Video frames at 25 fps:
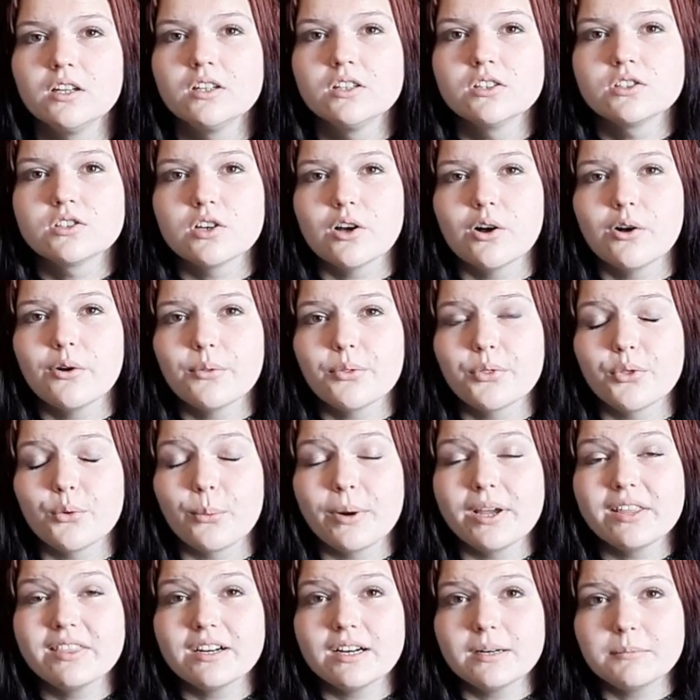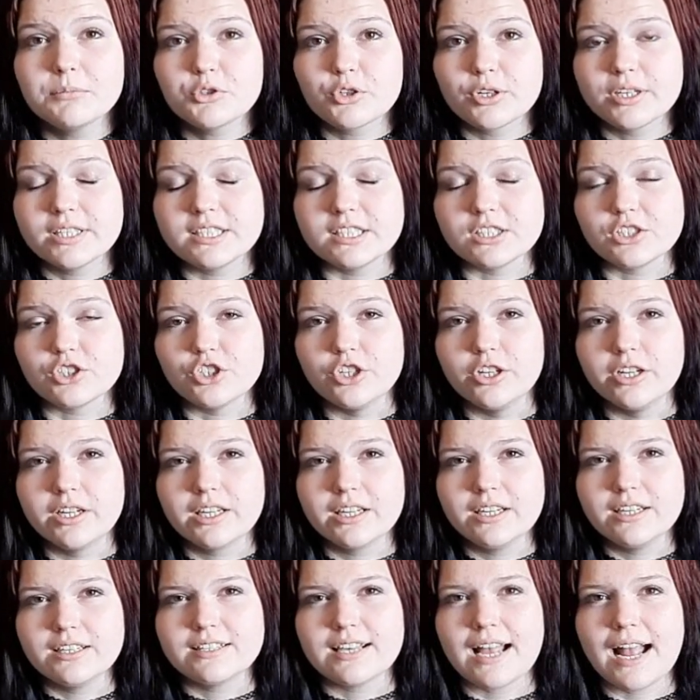So the way that I'm transitioning
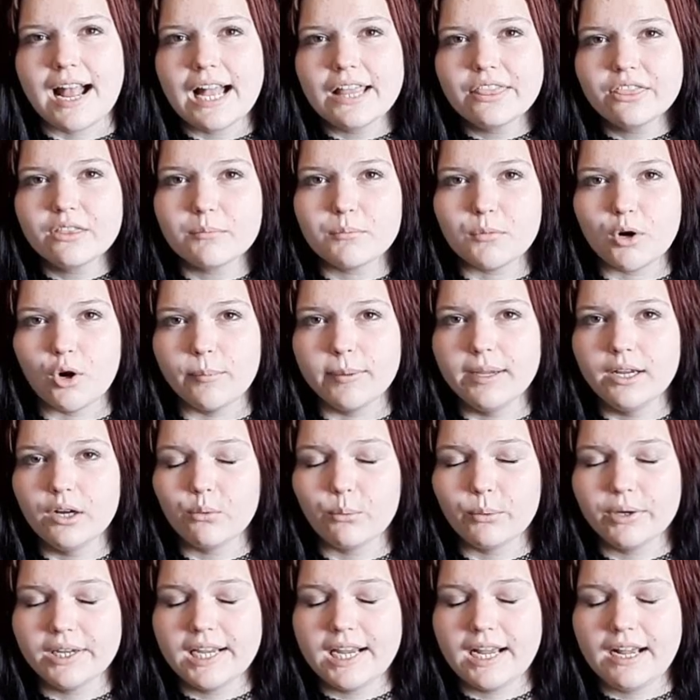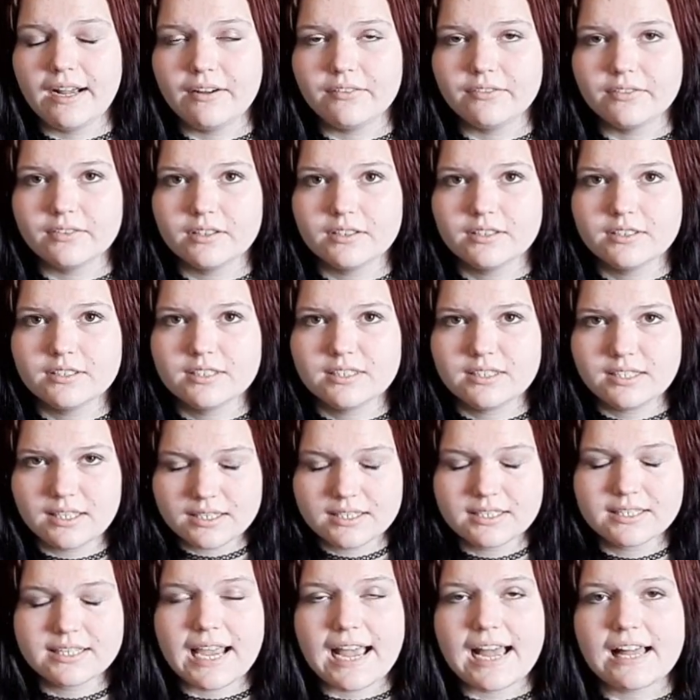is, at the moment, we have
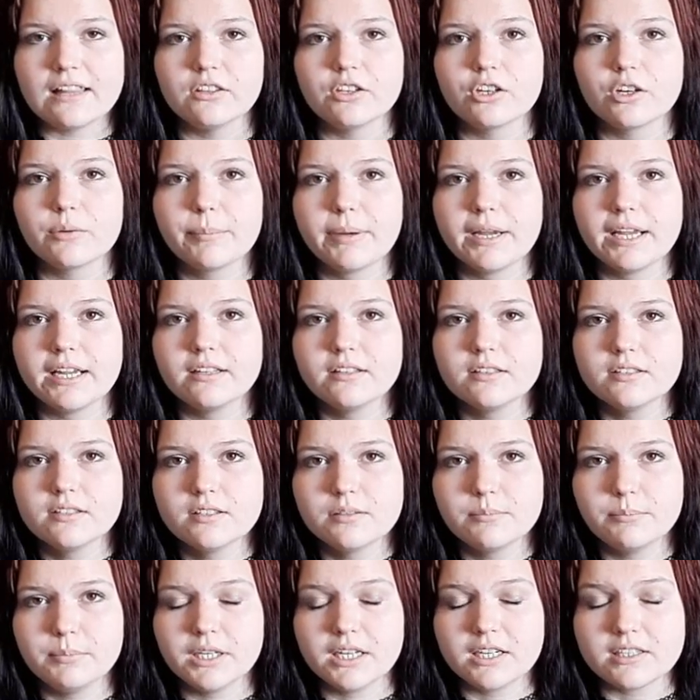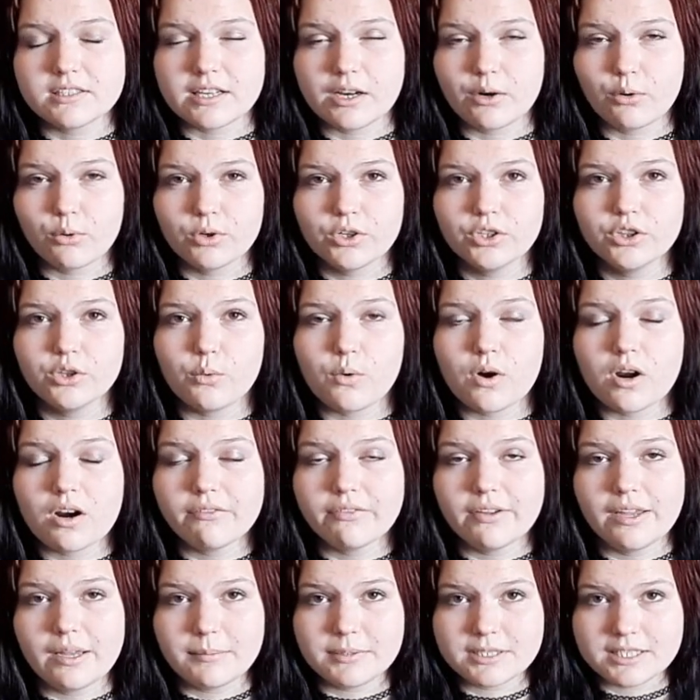6 cat litter pans, because I ordered the one off
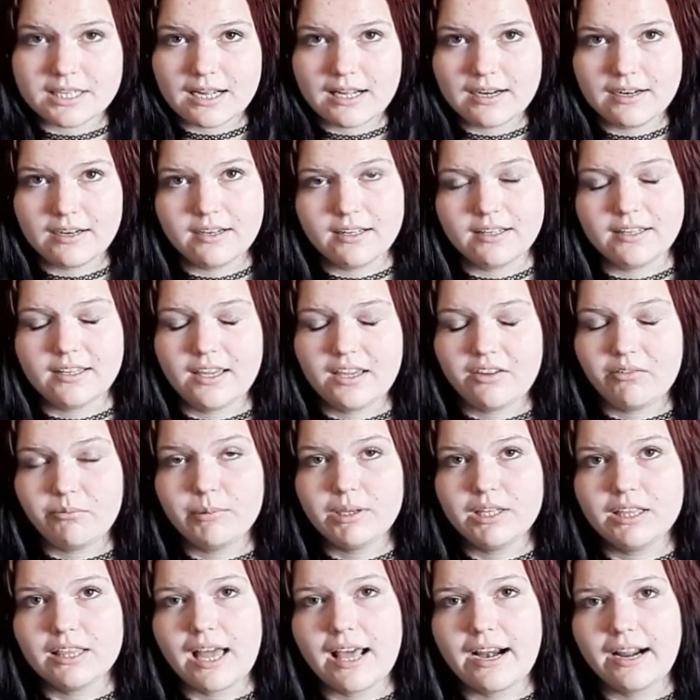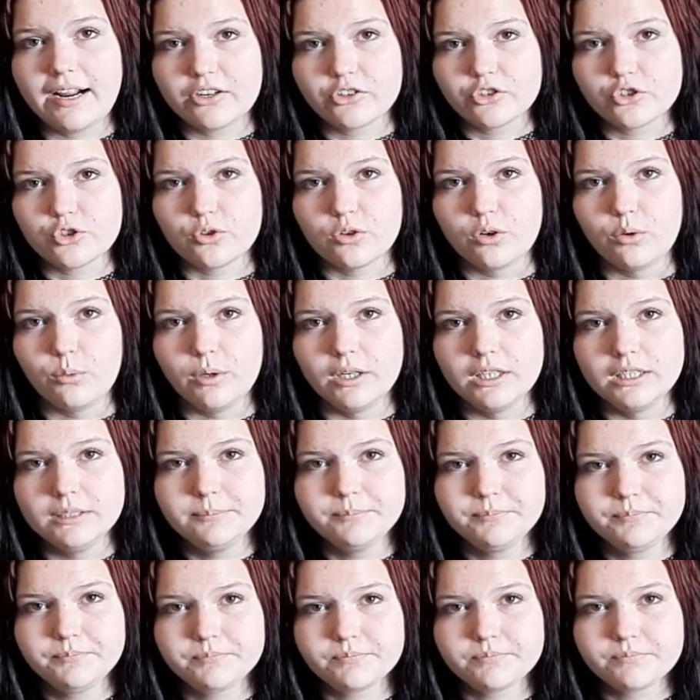Amazon and it gave me that extra one.